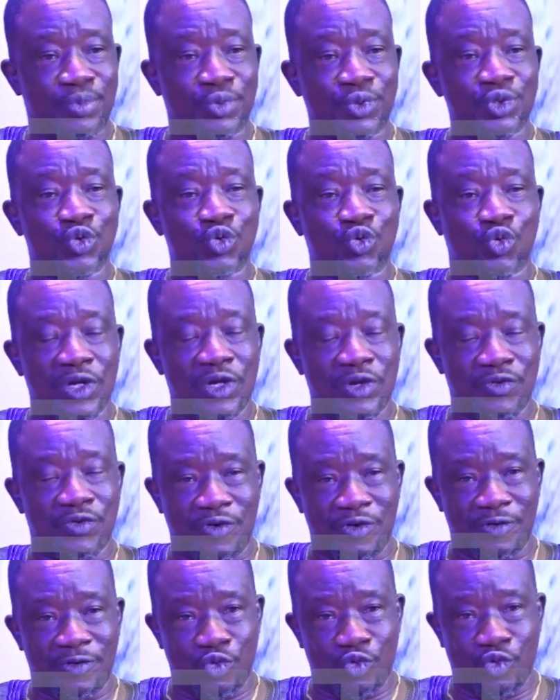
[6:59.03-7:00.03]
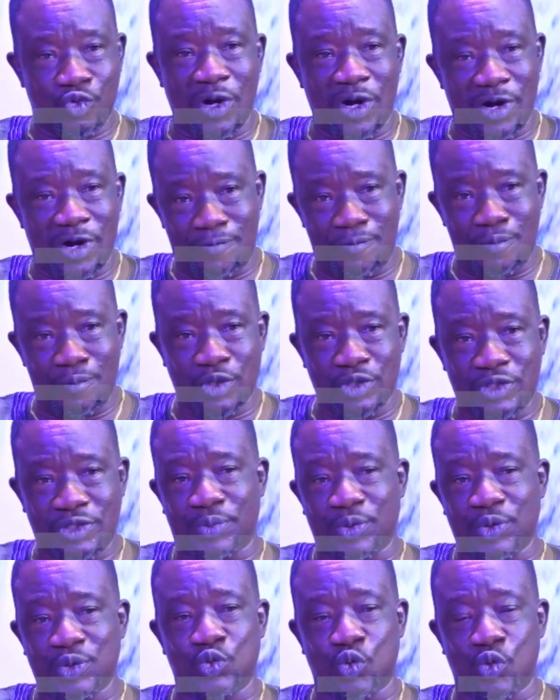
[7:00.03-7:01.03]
or political involvement. We don't have much political